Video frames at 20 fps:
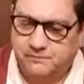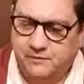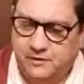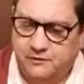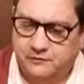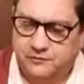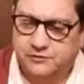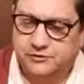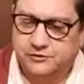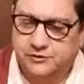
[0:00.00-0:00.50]

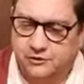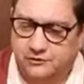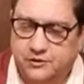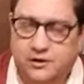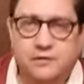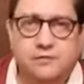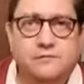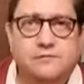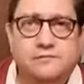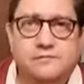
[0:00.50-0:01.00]

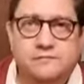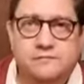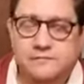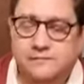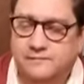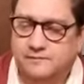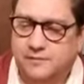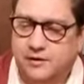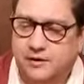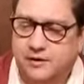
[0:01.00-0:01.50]
Risotto,
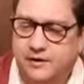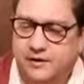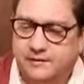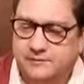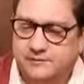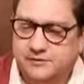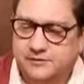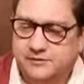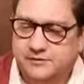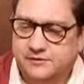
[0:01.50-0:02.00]

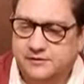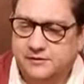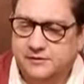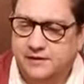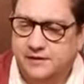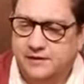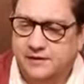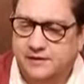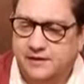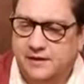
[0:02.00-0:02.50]
perhaps.
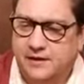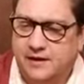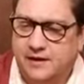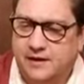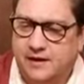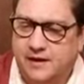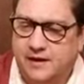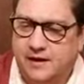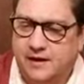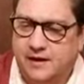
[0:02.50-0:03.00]

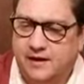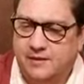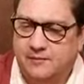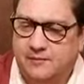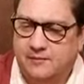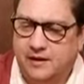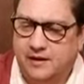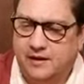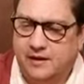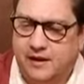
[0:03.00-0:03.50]

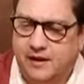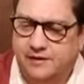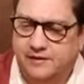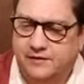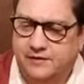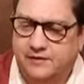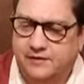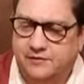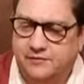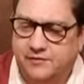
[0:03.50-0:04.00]
I
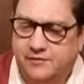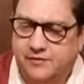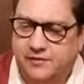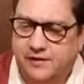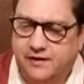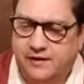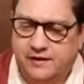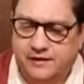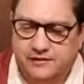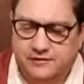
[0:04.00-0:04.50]
don't
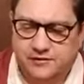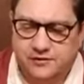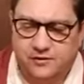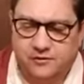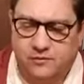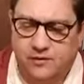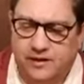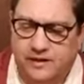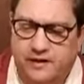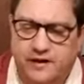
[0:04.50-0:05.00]
think it's
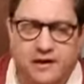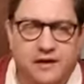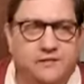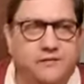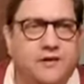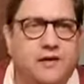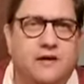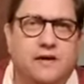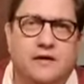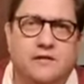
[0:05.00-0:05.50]
quite heavy
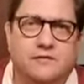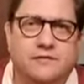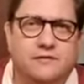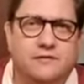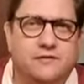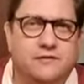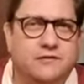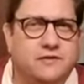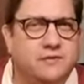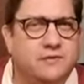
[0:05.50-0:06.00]
enough for
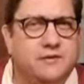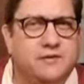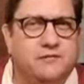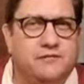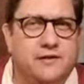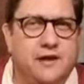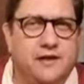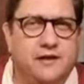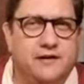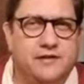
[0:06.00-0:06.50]
some of the
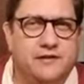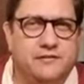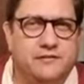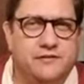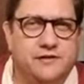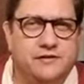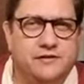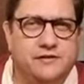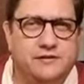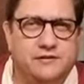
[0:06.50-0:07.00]
fattier
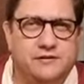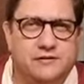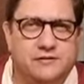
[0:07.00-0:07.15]
fishes